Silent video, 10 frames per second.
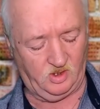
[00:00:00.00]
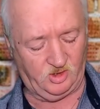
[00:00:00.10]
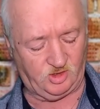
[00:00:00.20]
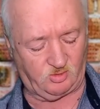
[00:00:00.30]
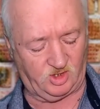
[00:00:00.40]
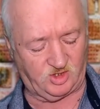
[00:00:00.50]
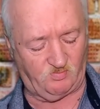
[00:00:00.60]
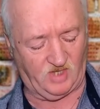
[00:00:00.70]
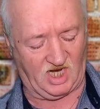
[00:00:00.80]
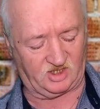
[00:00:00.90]
Switch it
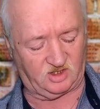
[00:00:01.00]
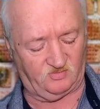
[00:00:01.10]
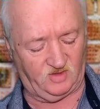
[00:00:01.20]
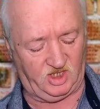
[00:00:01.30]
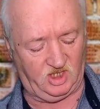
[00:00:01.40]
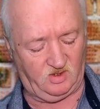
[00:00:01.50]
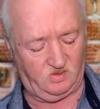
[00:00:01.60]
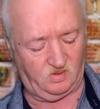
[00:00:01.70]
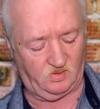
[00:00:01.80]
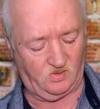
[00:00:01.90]
back to video.
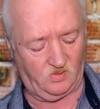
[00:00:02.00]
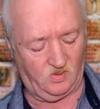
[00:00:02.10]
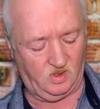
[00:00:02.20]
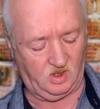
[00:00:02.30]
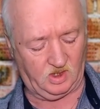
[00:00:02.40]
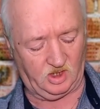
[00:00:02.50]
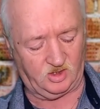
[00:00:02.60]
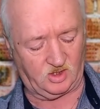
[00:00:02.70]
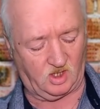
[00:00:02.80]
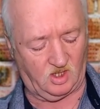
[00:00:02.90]

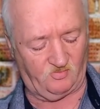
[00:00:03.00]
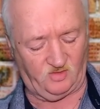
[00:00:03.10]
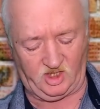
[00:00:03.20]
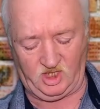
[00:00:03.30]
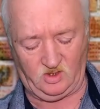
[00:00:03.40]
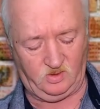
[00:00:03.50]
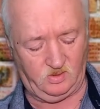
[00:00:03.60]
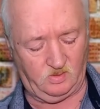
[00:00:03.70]
It's on video.